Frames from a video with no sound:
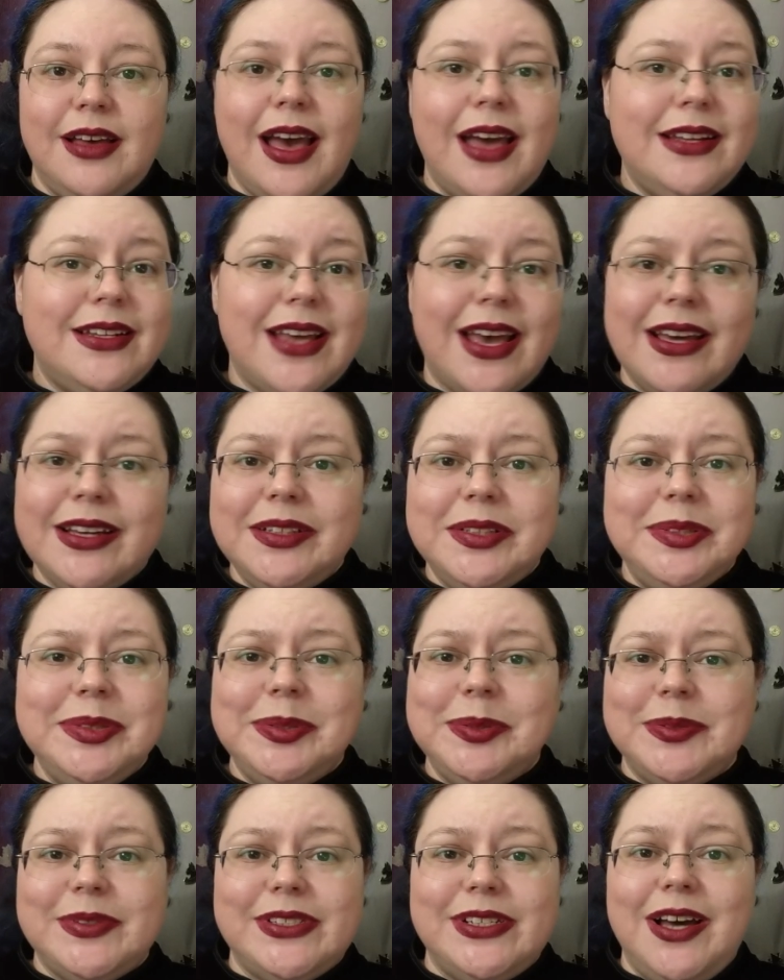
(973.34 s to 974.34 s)
"And
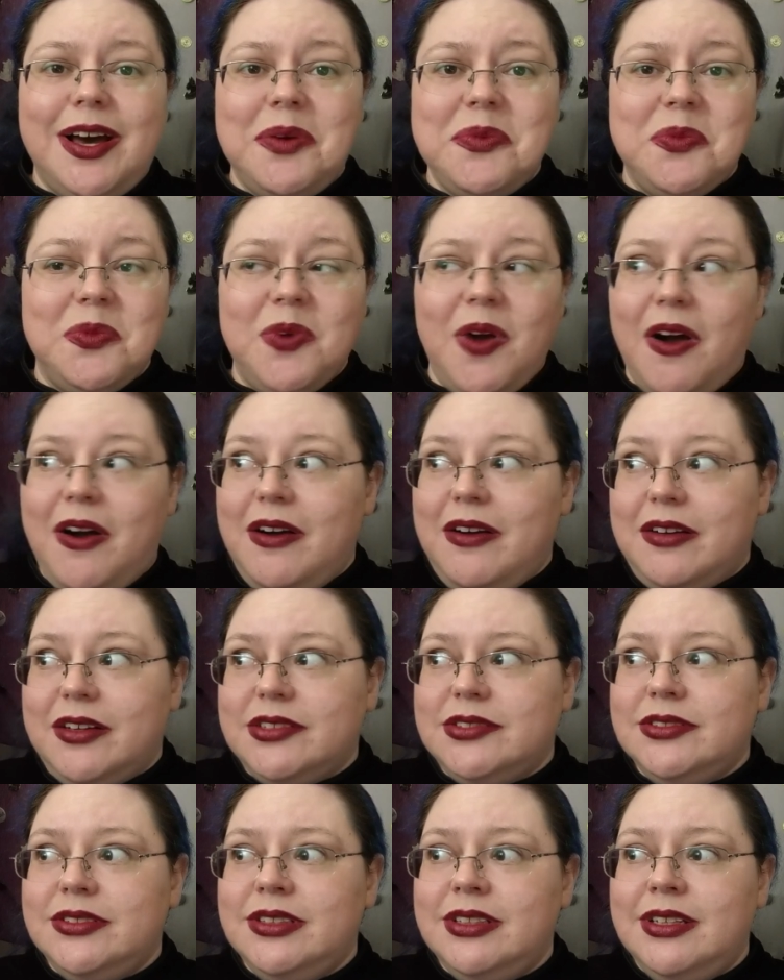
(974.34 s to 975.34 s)
Ekalu's not
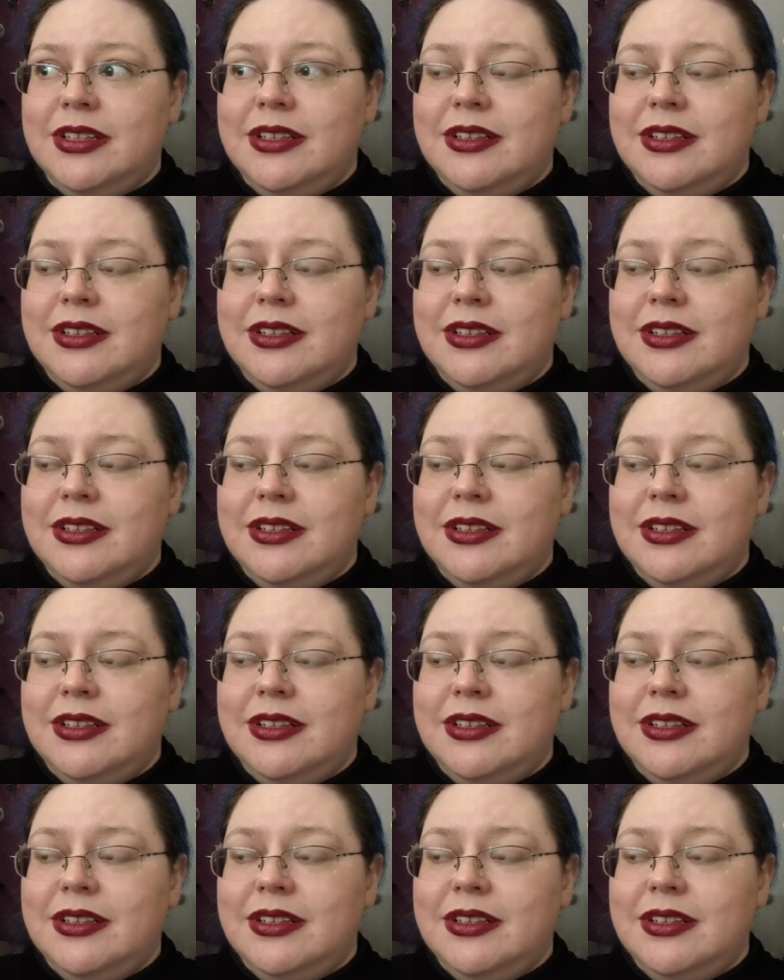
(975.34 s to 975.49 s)
wrong.